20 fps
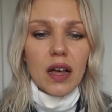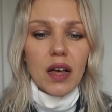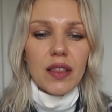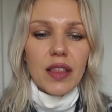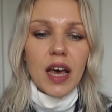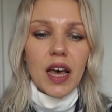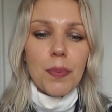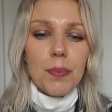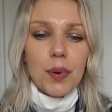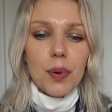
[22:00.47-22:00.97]

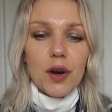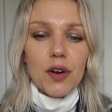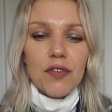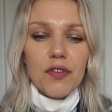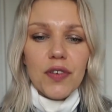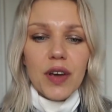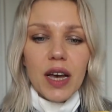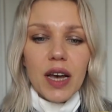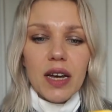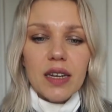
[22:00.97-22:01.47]
They're
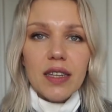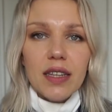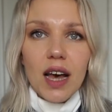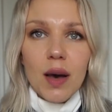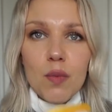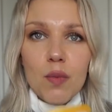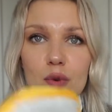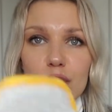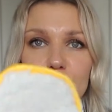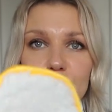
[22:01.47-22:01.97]
perfect.
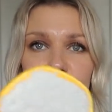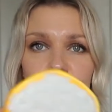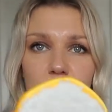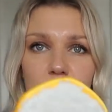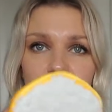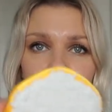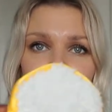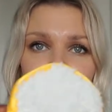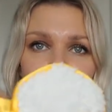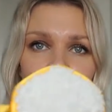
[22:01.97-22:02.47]
I'm washing
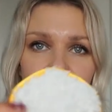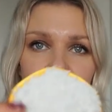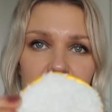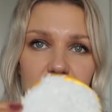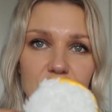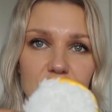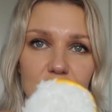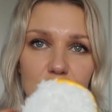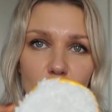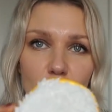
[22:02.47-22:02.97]
my face. I
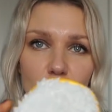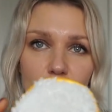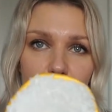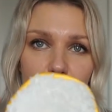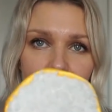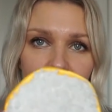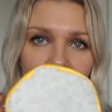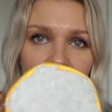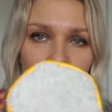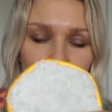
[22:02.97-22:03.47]
take off my
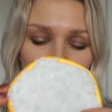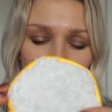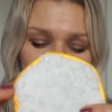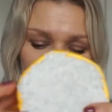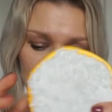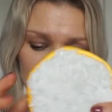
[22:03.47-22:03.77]
makeup with